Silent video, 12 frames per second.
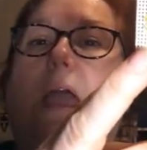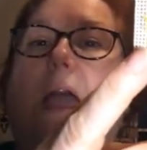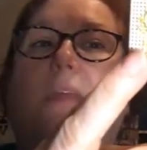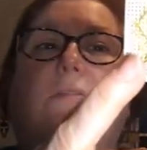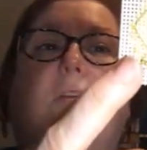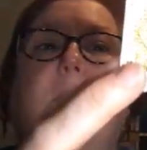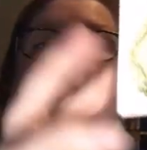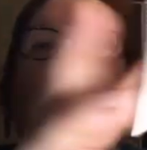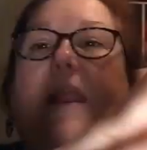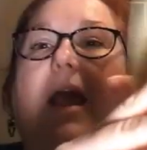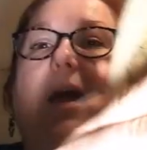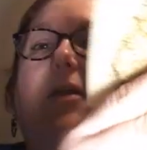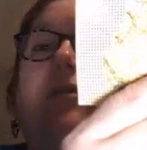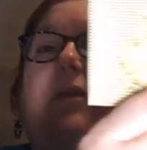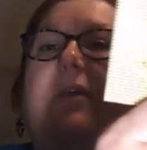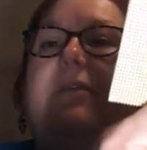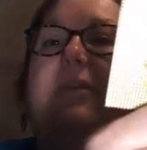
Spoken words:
I started it out on this